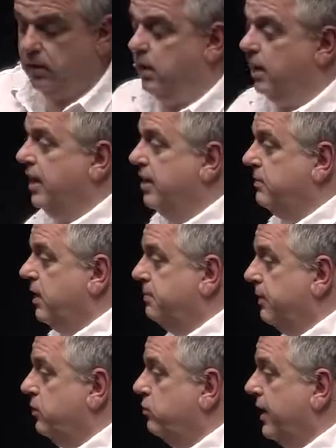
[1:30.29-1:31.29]
I had my
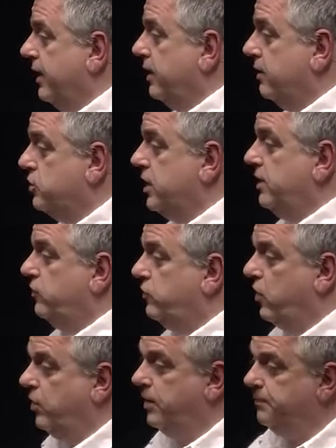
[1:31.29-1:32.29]
blue Wrangler jeans
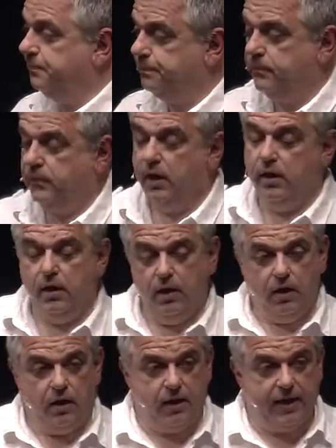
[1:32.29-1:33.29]
on.
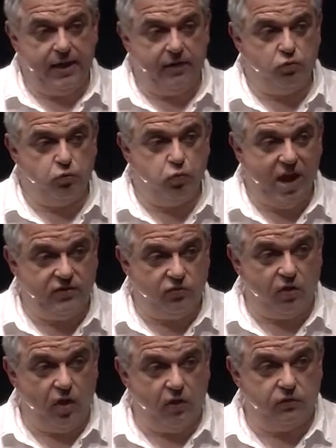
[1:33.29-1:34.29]
I had red
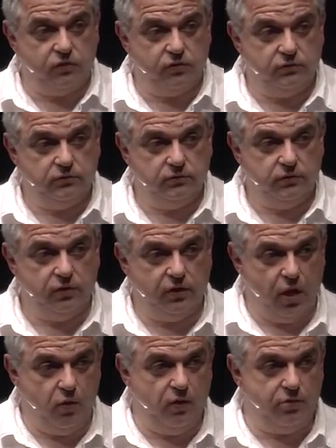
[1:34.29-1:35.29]
socks to
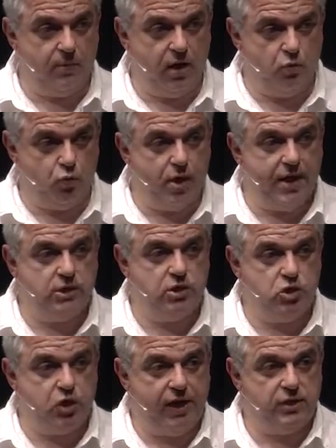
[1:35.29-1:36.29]
go with my red
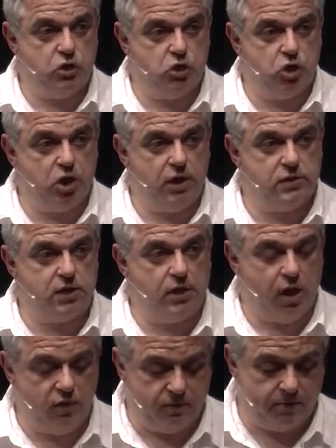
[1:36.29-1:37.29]
checked shirt,
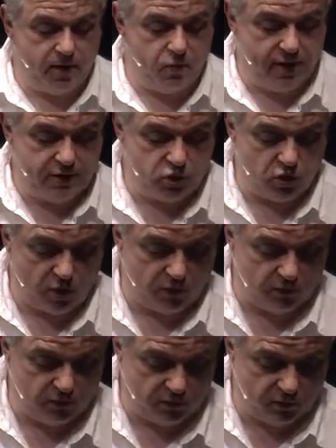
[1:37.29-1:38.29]
and over my red
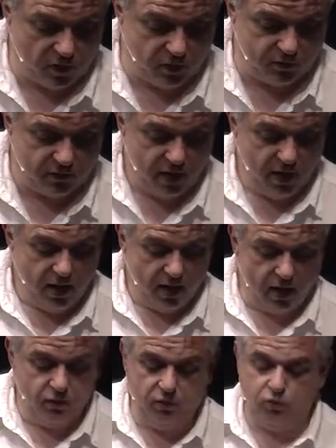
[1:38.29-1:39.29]
socks
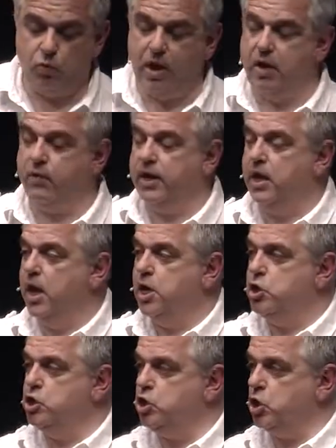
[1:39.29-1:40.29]
I was wearing
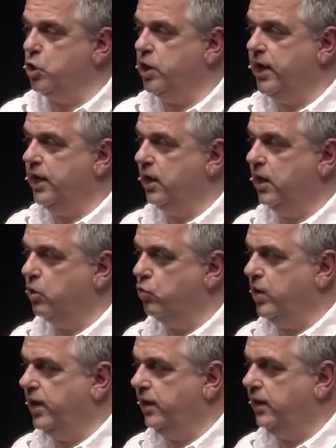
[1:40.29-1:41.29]
shocking
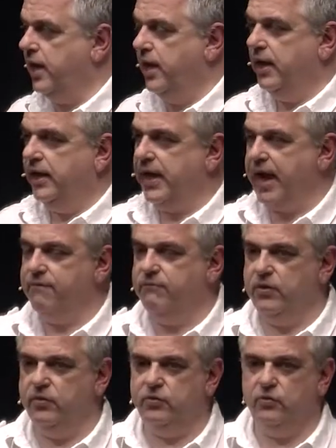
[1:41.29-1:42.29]
green
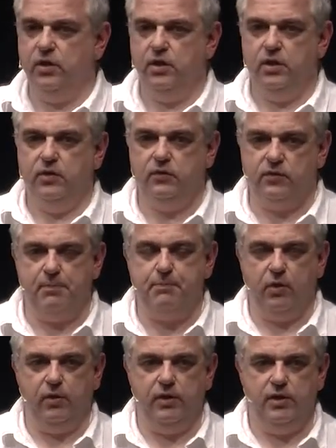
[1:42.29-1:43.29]
canvas
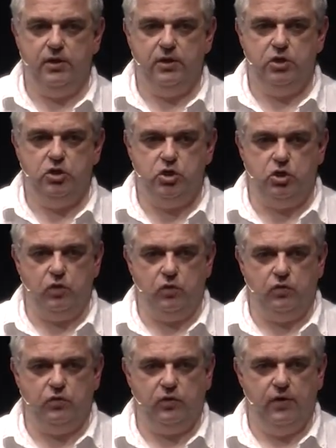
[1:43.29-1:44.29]
slip-on
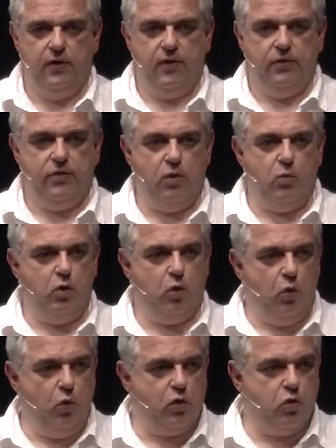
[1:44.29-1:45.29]
shoes that were
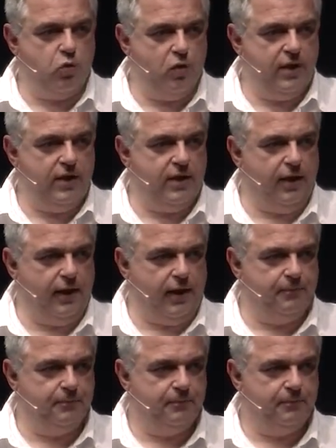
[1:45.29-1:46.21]
all crinkly.